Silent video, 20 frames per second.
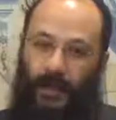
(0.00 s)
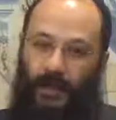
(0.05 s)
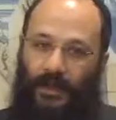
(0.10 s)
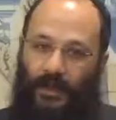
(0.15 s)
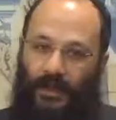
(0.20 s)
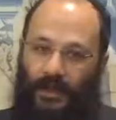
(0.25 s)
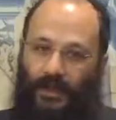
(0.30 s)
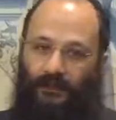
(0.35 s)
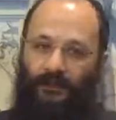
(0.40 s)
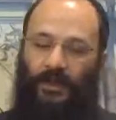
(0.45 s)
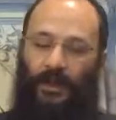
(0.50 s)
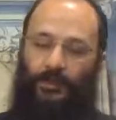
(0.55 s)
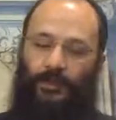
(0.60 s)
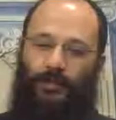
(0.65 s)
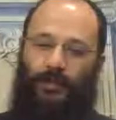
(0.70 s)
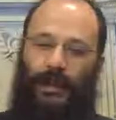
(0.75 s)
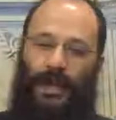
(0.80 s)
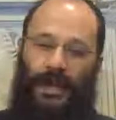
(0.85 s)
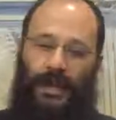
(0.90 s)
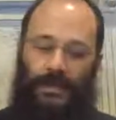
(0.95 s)
Lift
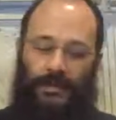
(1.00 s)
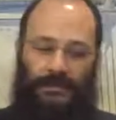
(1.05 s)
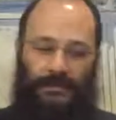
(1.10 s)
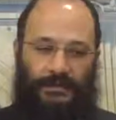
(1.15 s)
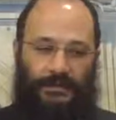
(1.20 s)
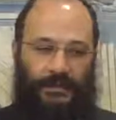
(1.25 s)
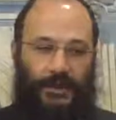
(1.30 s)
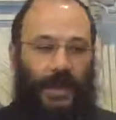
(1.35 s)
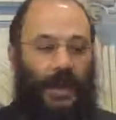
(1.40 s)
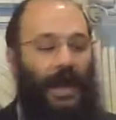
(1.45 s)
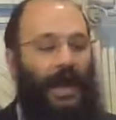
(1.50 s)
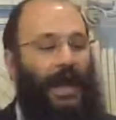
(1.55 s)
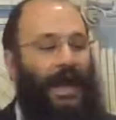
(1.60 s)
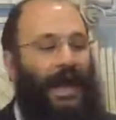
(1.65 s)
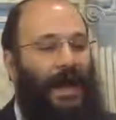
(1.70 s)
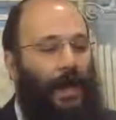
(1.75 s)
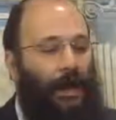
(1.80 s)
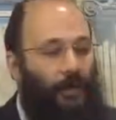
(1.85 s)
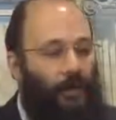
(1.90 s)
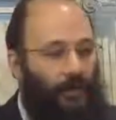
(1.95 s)
up your hands.
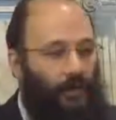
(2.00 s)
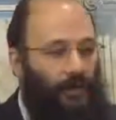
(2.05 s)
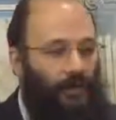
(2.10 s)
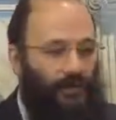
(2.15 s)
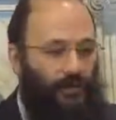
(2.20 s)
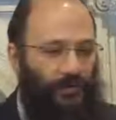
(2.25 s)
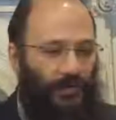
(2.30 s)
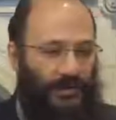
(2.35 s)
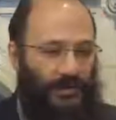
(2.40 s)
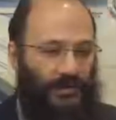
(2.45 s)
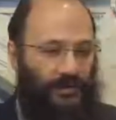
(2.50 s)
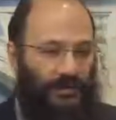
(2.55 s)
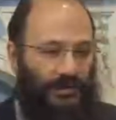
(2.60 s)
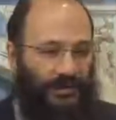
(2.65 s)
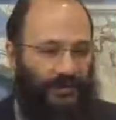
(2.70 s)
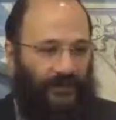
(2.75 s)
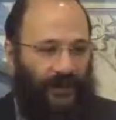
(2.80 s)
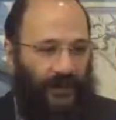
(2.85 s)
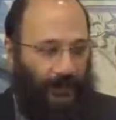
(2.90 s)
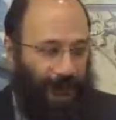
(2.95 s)
How do we do this
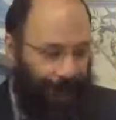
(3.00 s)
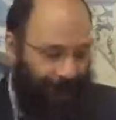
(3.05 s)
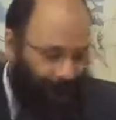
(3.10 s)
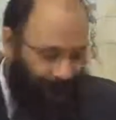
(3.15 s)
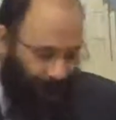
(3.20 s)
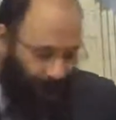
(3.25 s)
mitzvah?